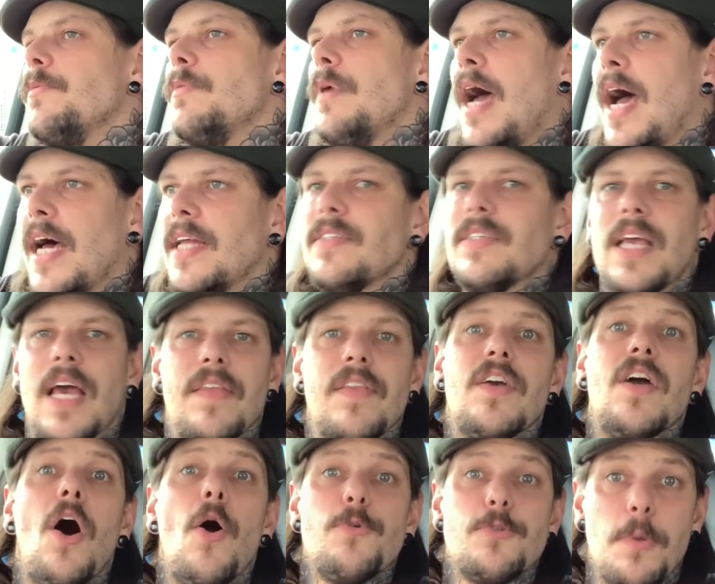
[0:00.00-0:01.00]
had to get the
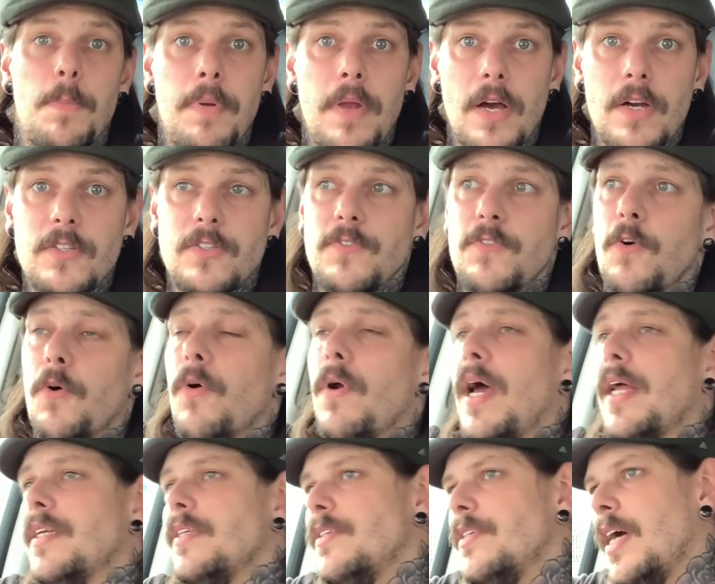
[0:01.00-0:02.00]
colder plugs for
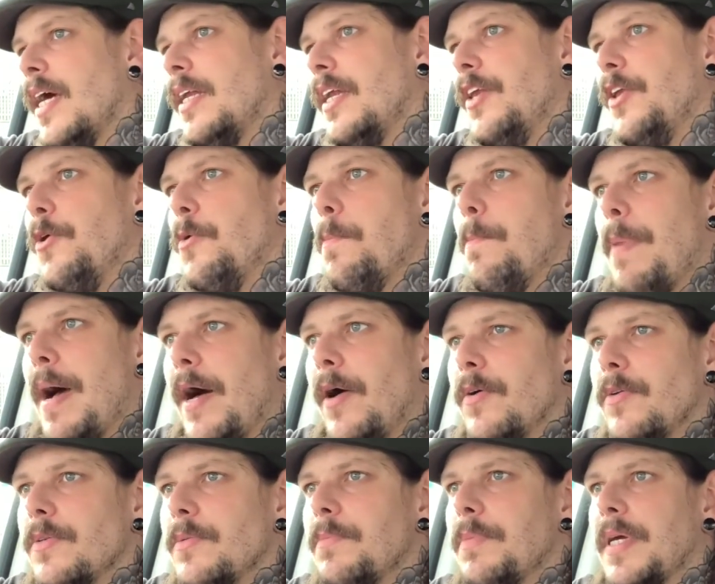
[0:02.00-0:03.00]
and a new
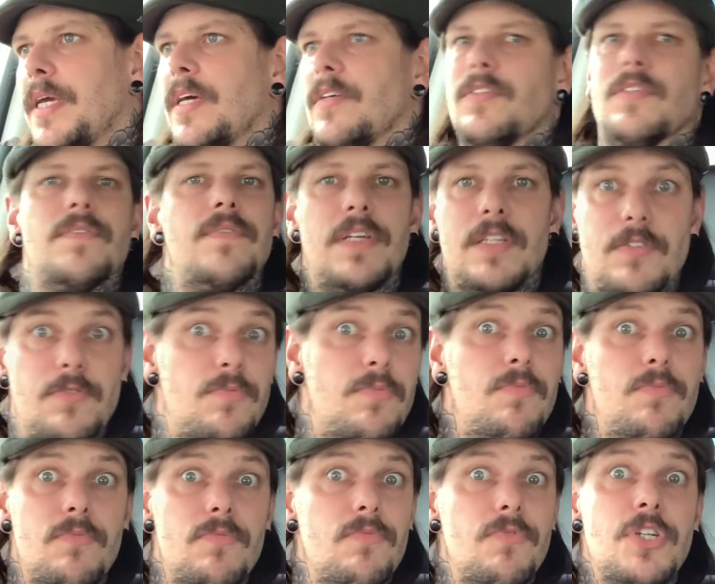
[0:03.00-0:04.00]
belt because of its
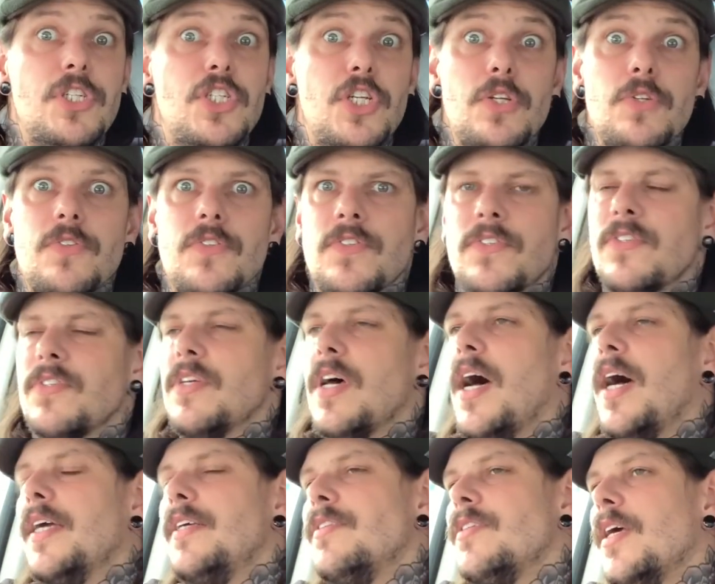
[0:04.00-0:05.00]
reduced
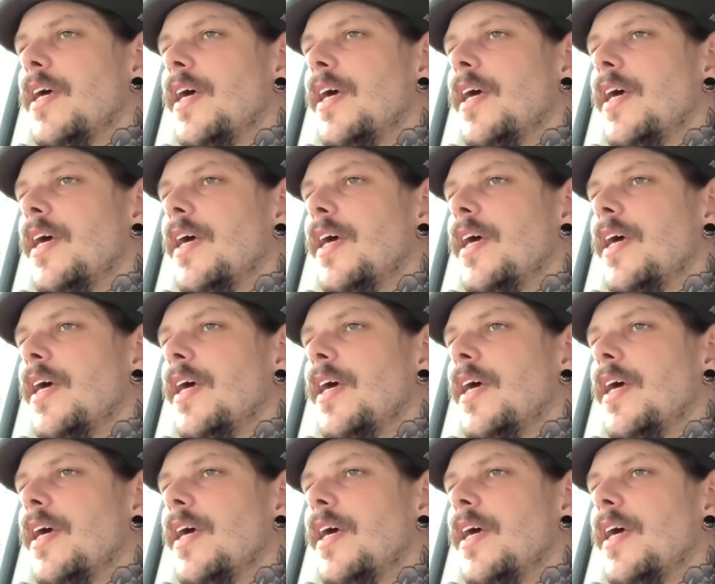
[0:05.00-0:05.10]
size.